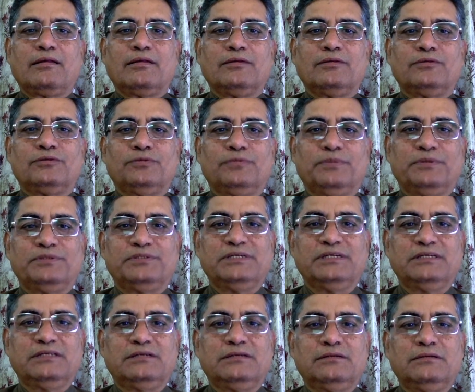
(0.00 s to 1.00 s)
to
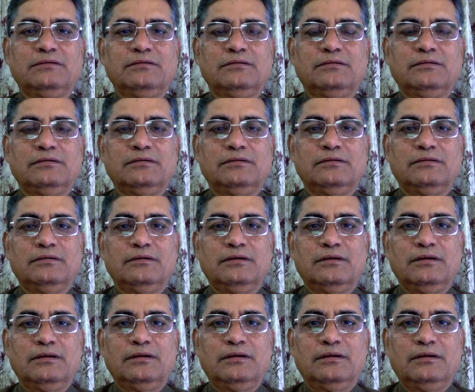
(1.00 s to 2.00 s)
present
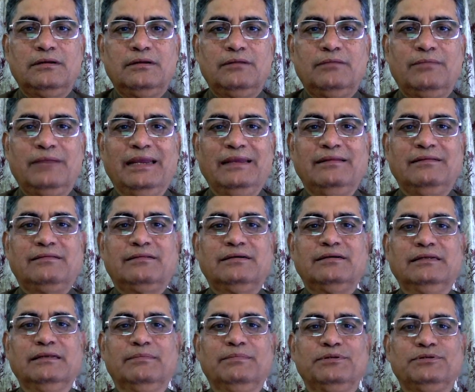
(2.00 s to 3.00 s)
my
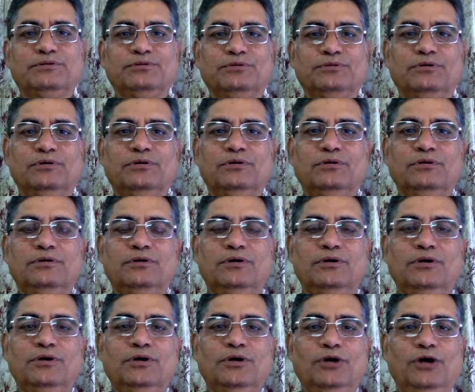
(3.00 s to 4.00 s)
third episode
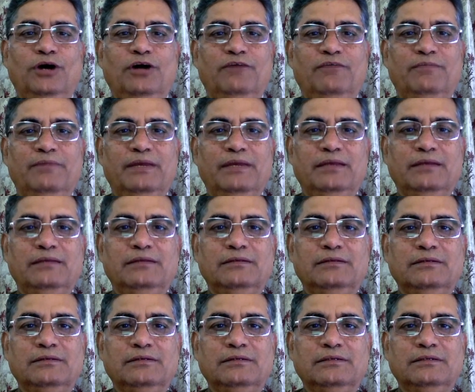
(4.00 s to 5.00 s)
of my
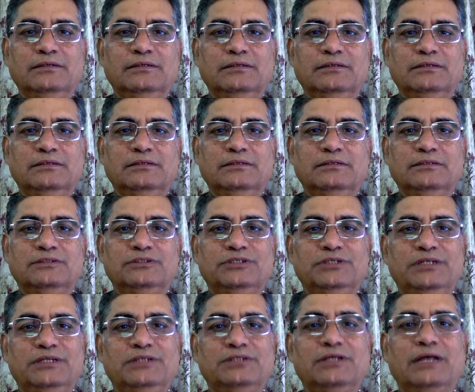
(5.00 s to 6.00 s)

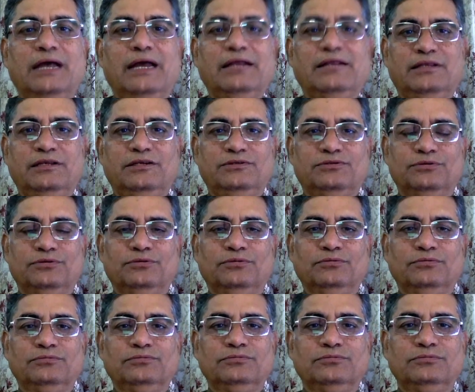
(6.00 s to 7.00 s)
series I Think So.
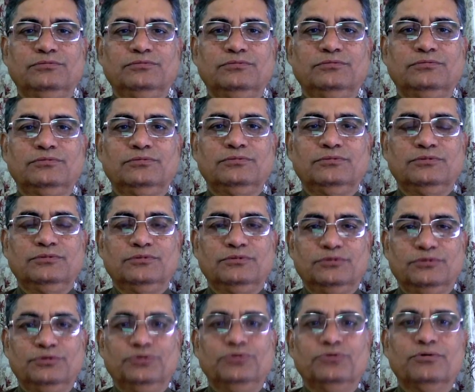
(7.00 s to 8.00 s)

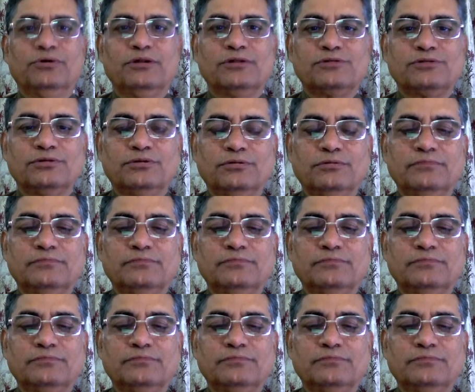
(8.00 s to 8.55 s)
Do you also?